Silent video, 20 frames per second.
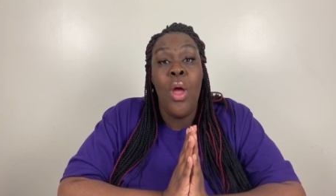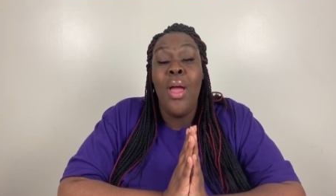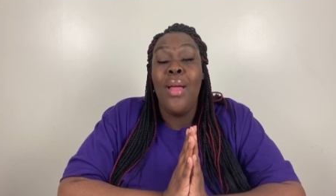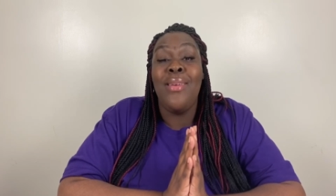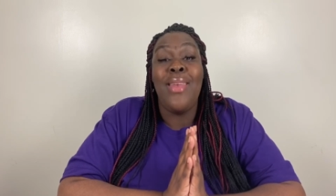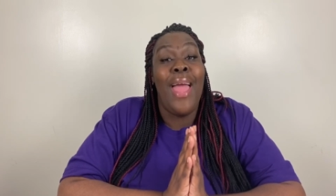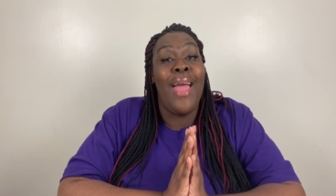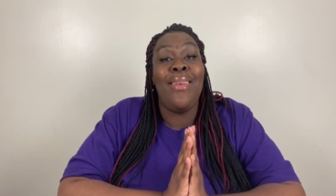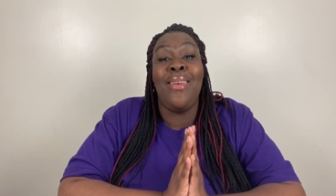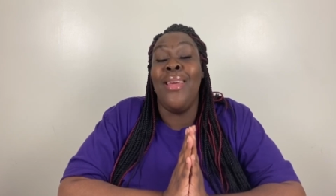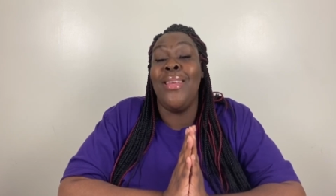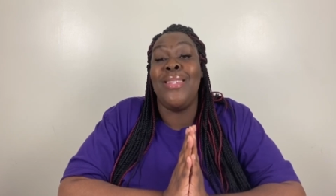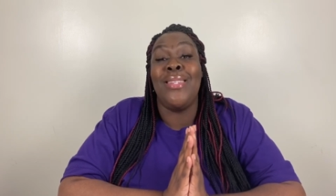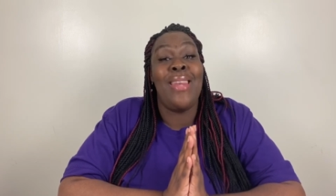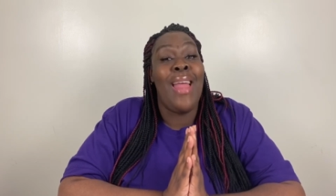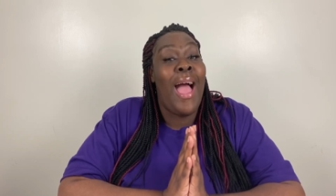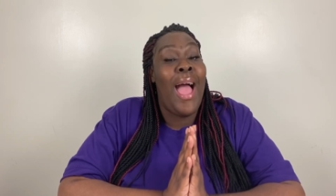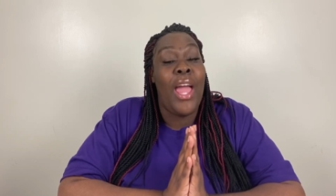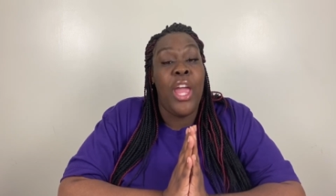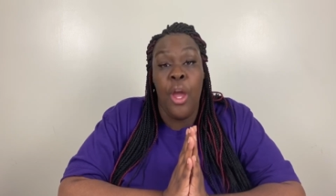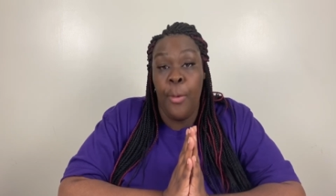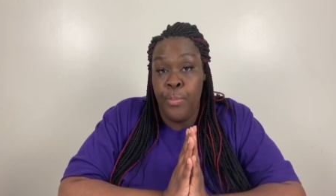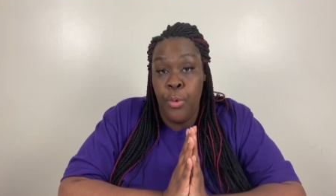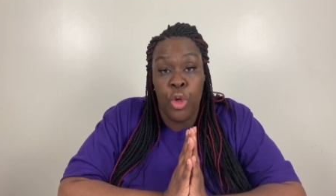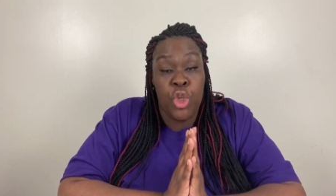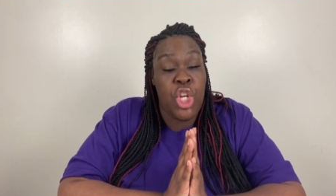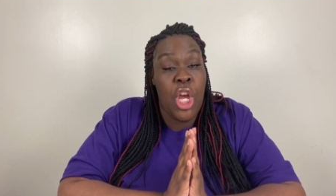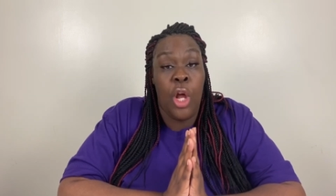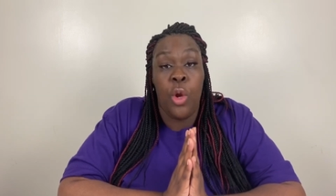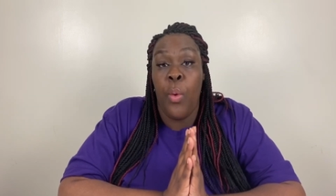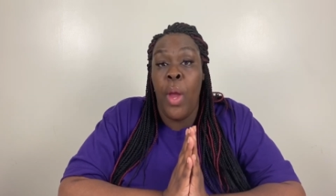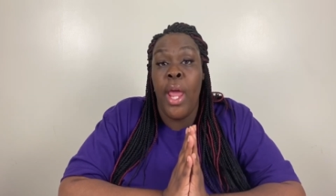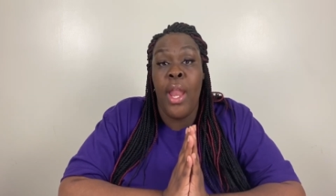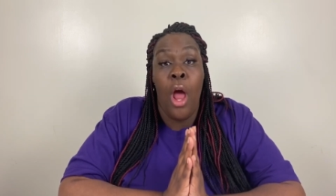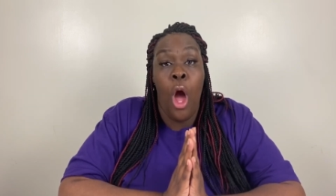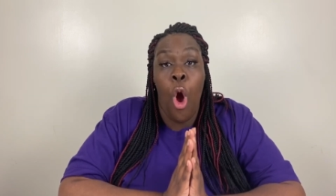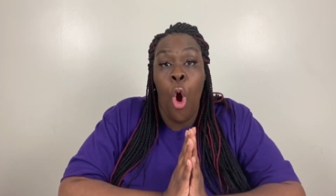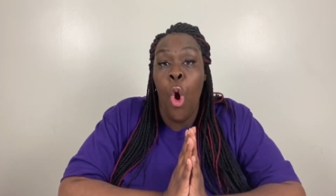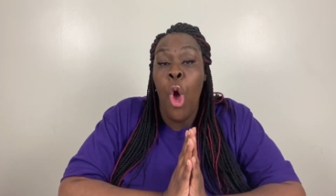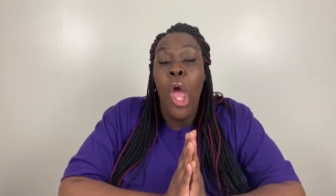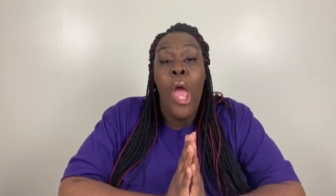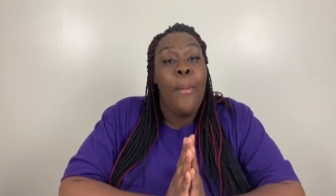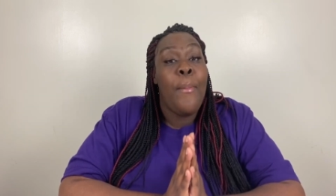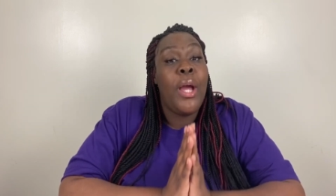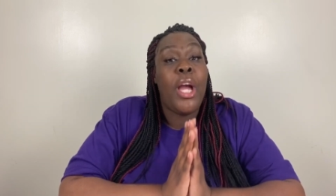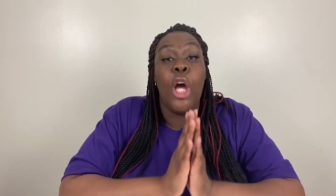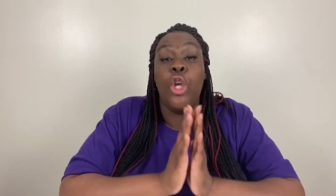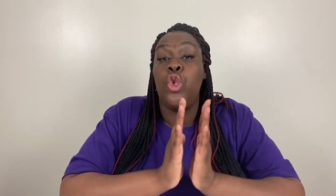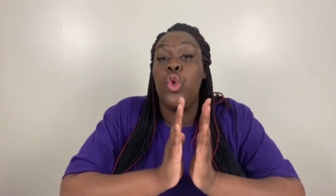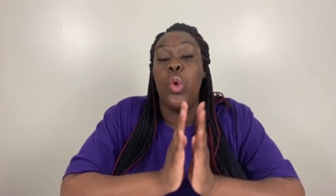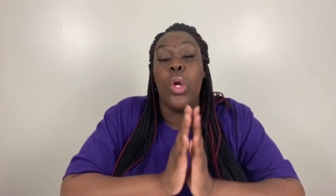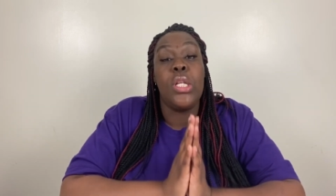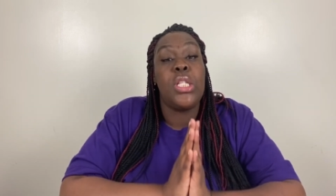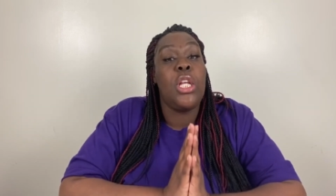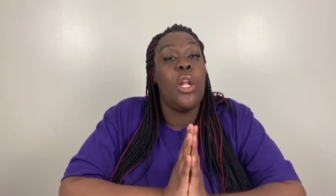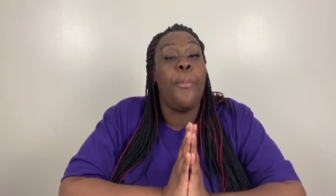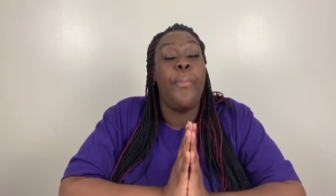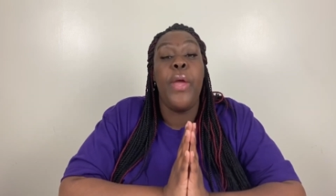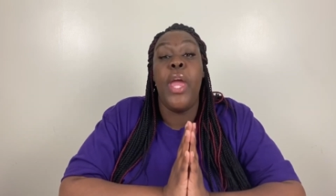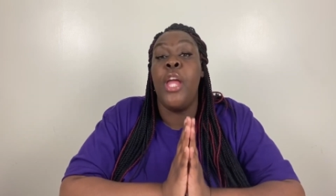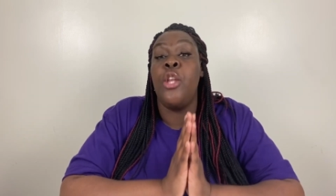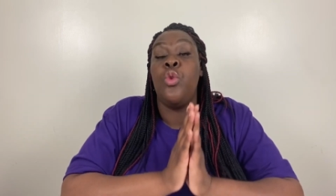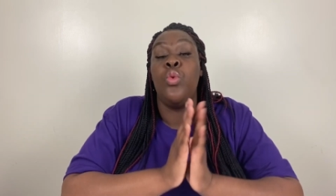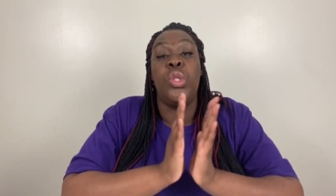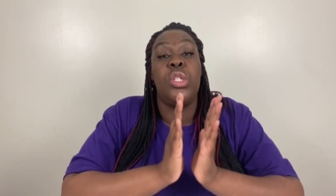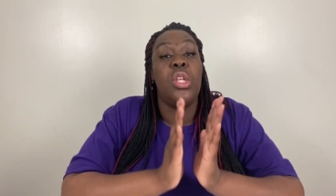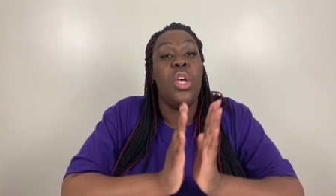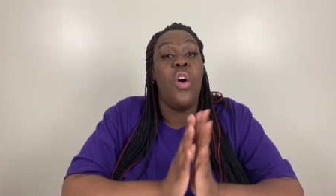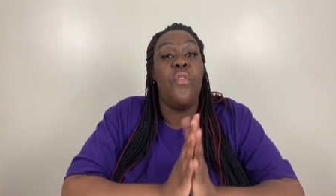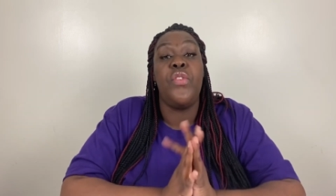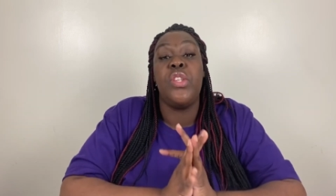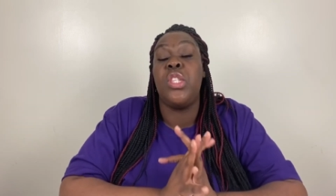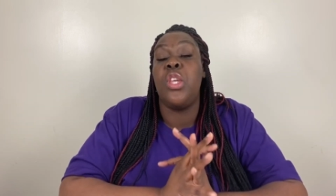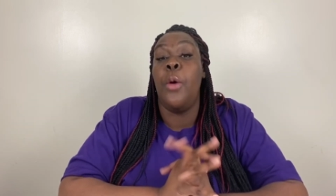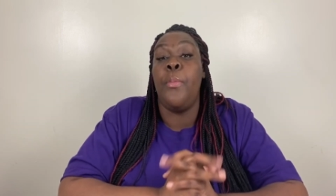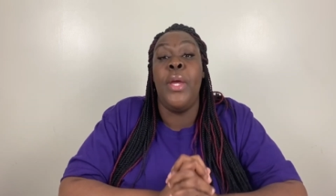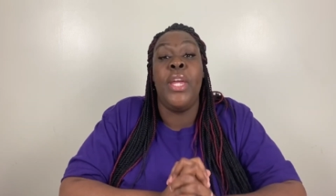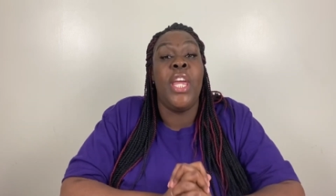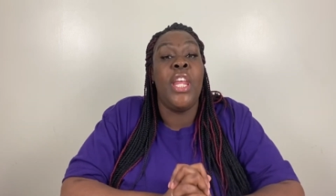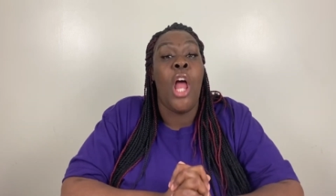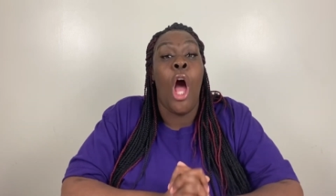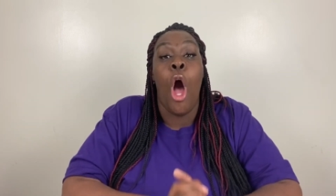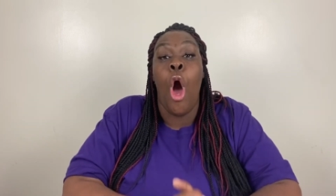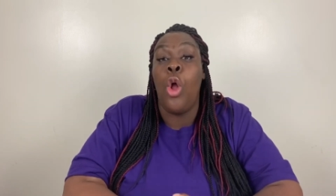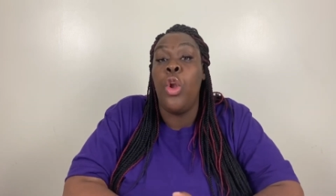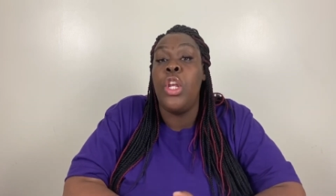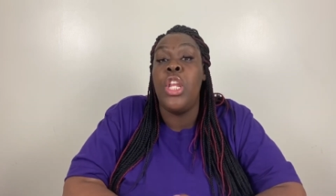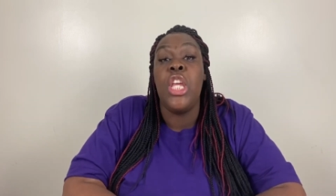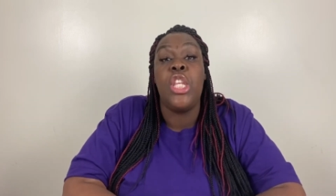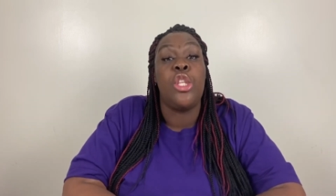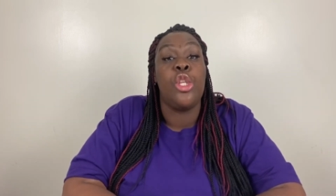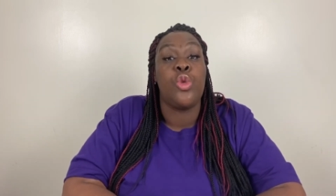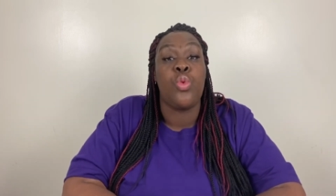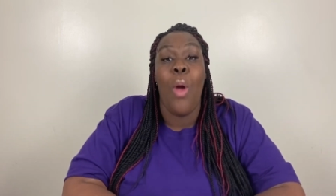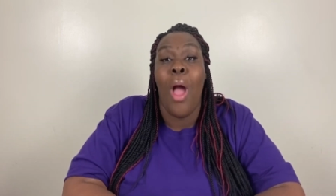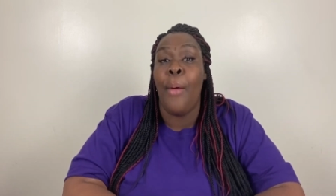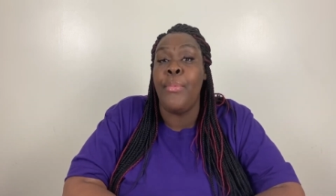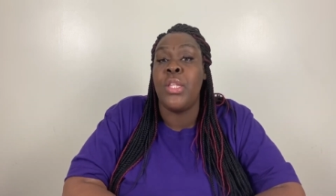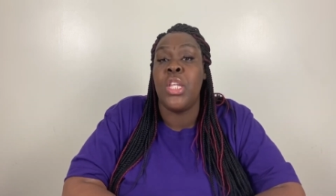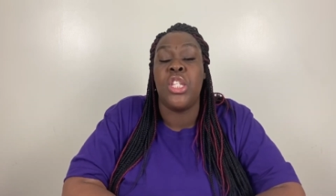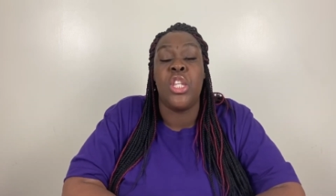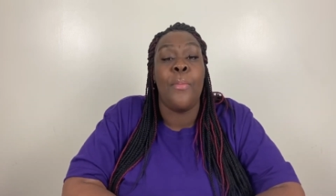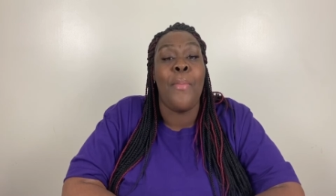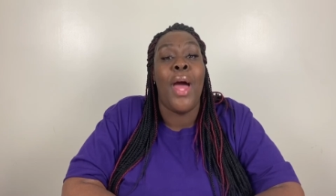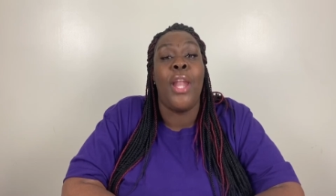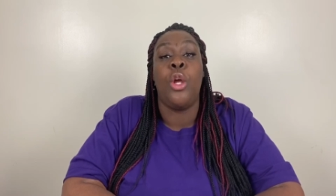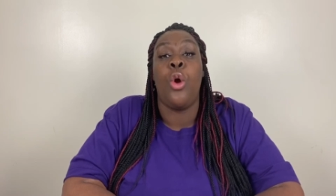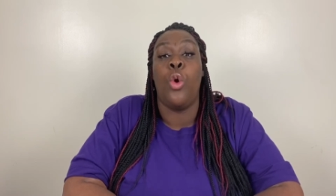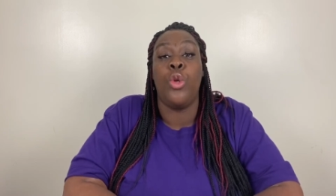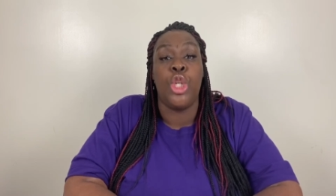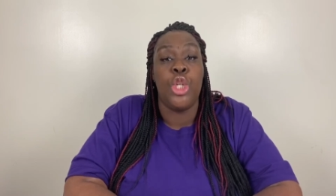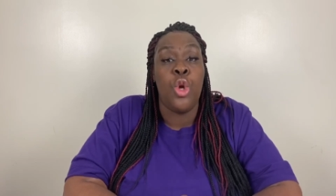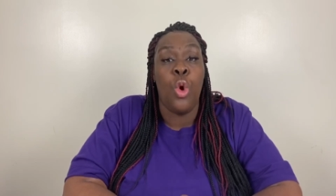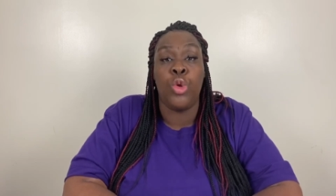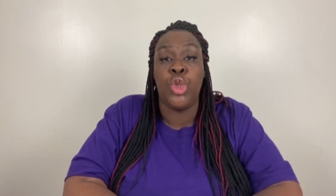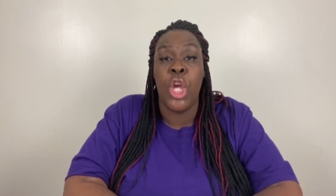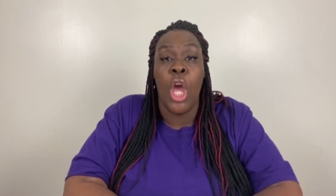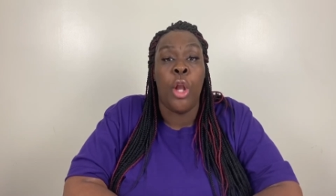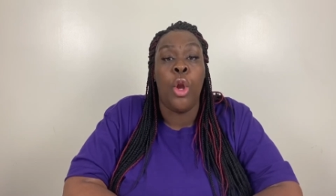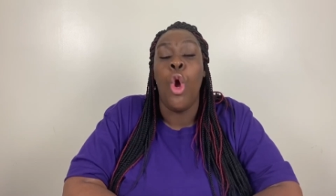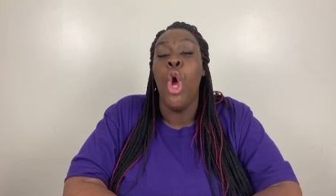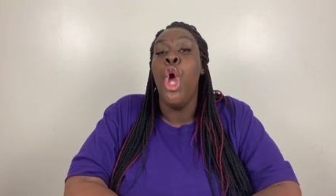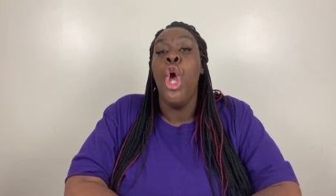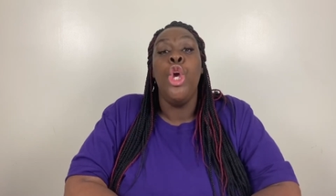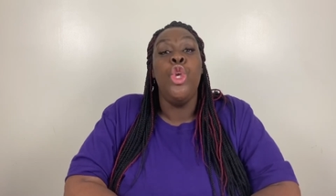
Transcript: That does not help your channel at all. Because you can sit up here and do sub for sub and get all of these subscribers and somebody go to your channel.